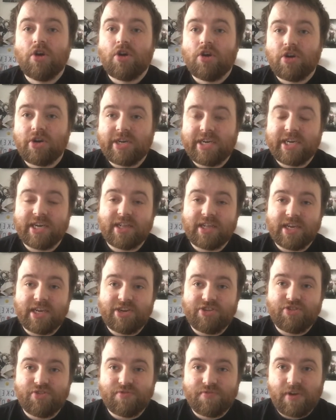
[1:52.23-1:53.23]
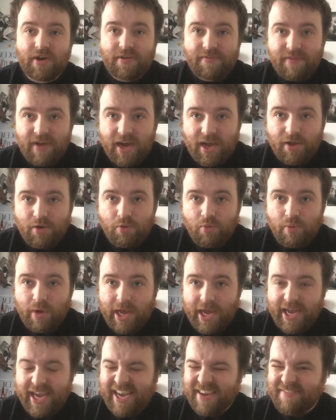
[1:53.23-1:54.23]
until issue 35,
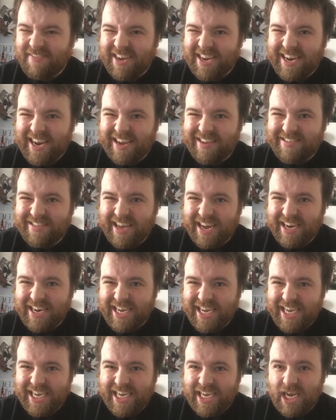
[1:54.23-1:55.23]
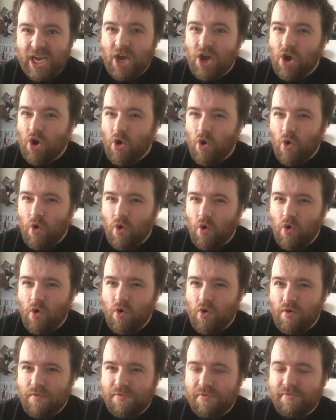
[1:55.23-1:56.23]
where he realised that he
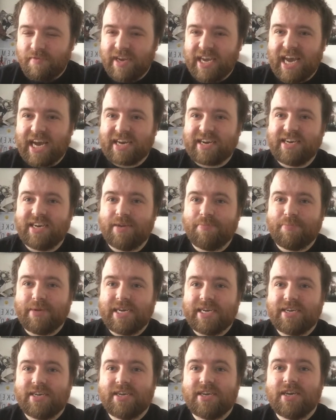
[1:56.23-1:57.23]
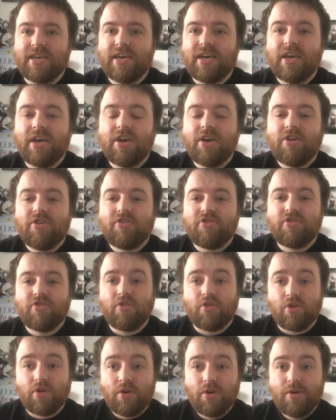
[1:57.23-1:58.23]
overreacted a bit.
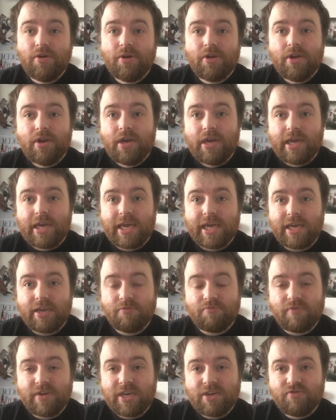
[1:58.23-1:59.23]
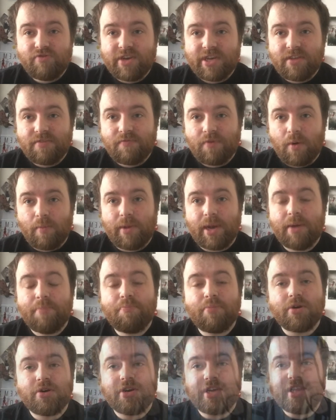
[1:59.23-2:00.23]
So he recreated the formula, but